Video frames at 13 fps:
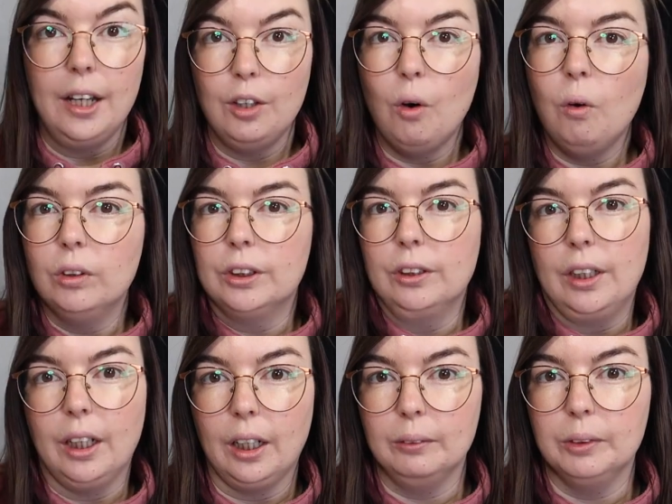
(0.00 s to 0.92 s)
in order
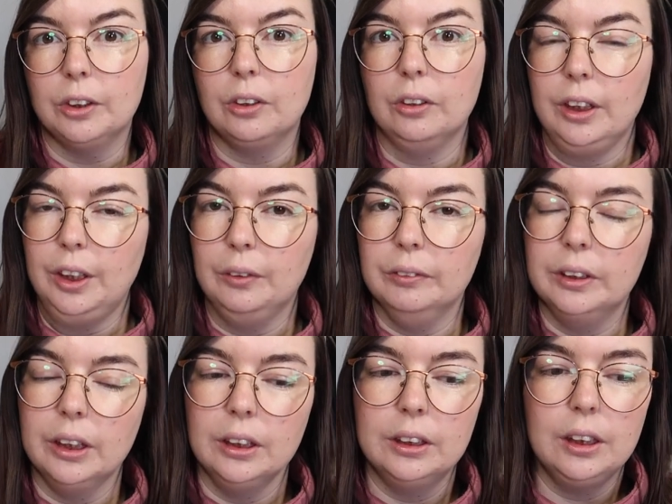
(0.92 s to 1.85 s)
that I was going to
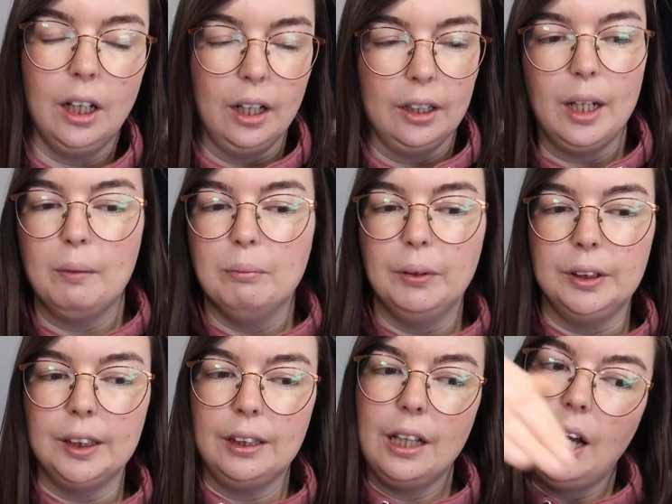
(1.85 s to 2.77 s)
use it and then
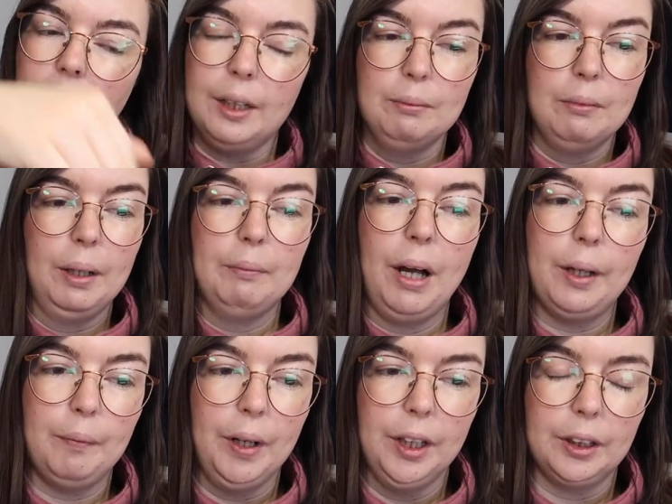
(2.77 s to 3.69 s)
put in that in my
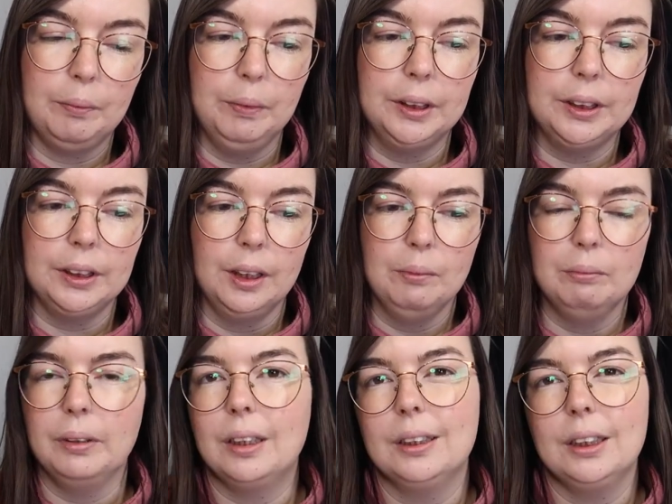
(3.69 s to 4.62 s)
backpack but
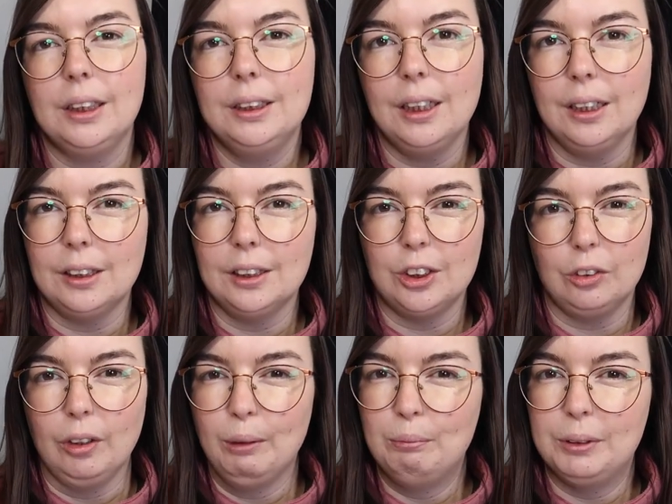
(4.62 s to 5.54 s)
um, because I take
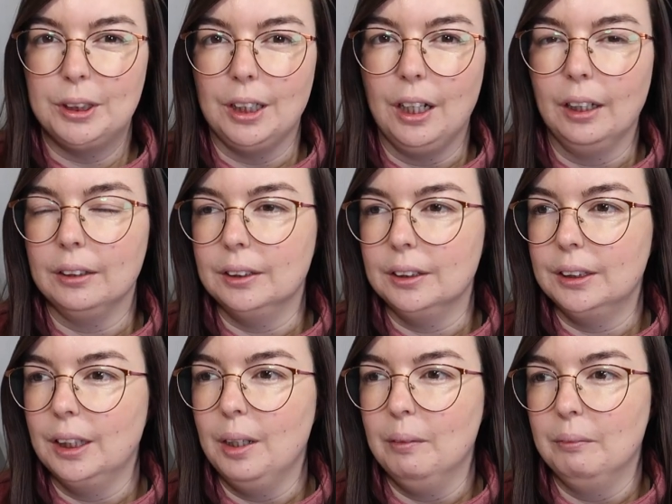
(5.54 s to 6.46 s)
scripts
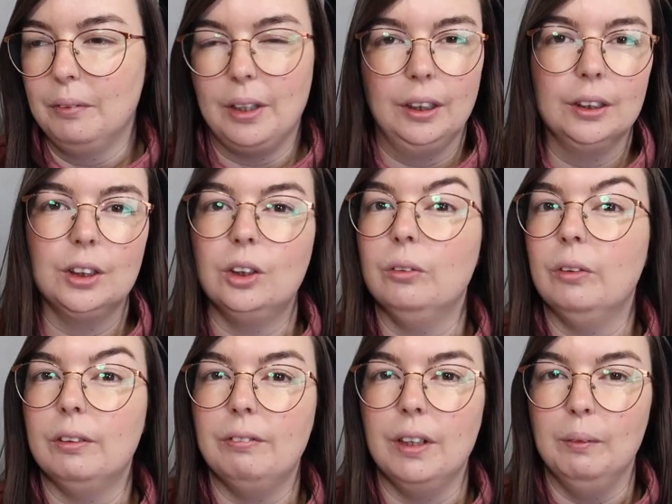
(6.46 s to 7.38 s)
and um, things to do
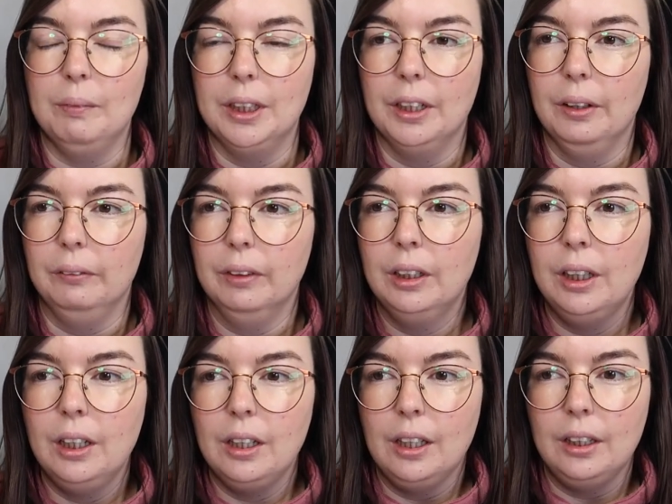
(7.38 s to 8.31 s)
with filming now
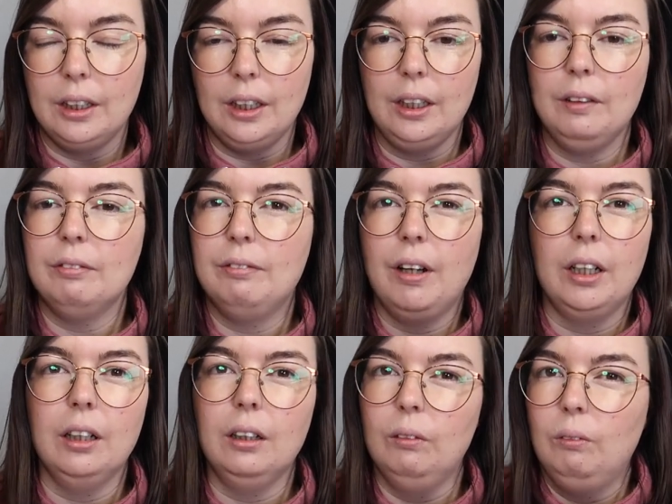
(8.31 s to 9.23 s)
the
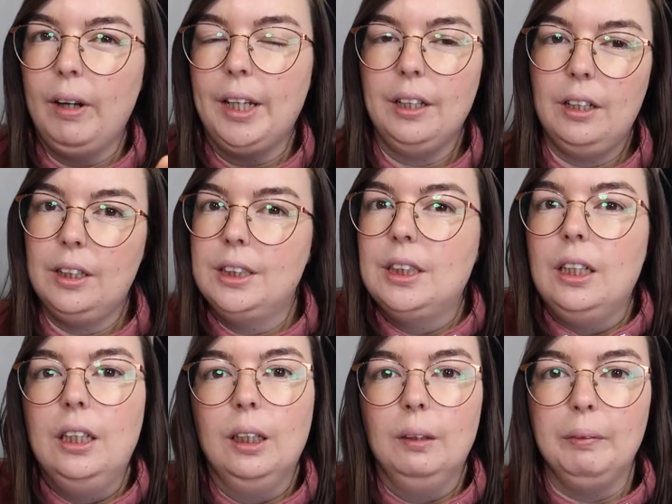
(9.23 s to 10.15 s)
file away is
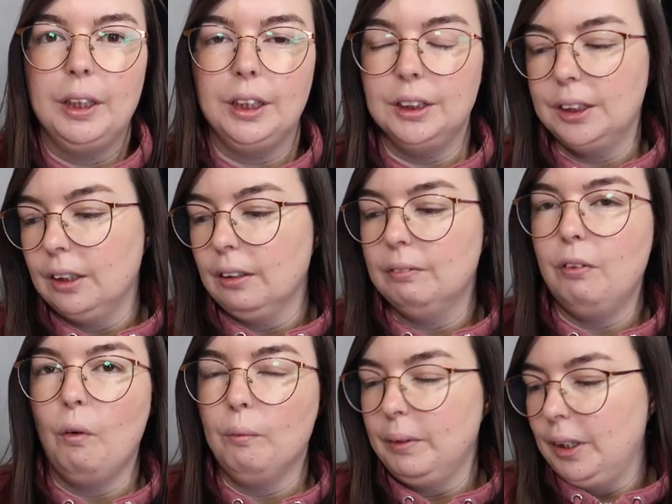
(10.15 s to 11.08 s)
a little bit easier
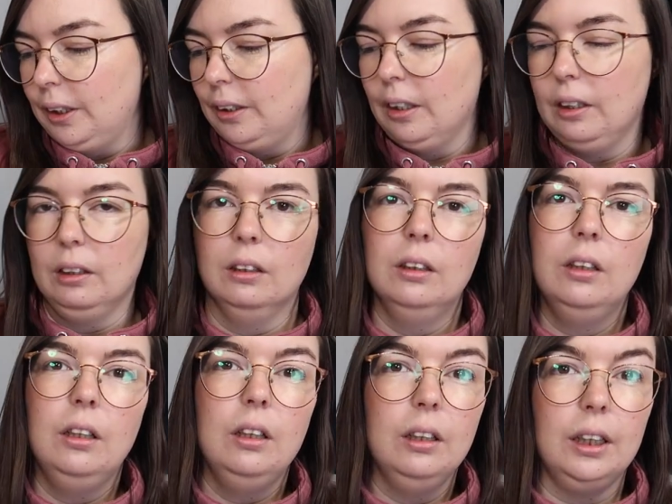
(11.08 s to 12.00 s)
for me than
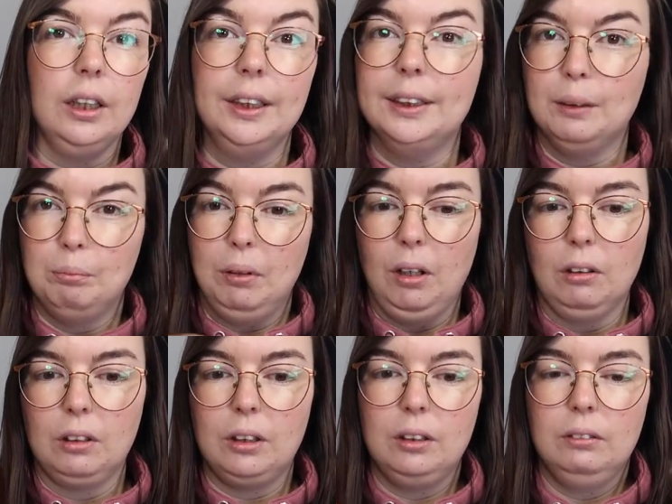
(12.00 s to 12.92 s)
the
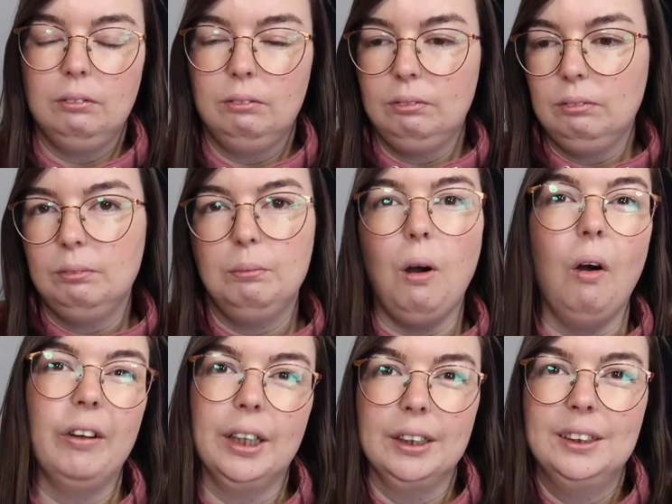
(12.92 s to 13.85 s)
Ziploc
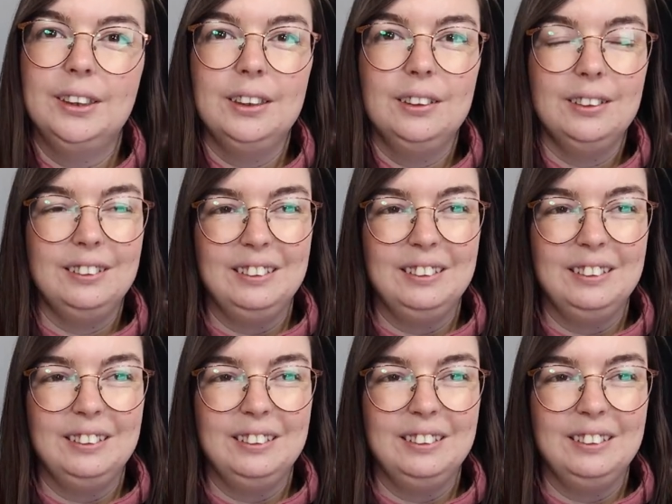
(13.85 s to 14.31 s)
pocket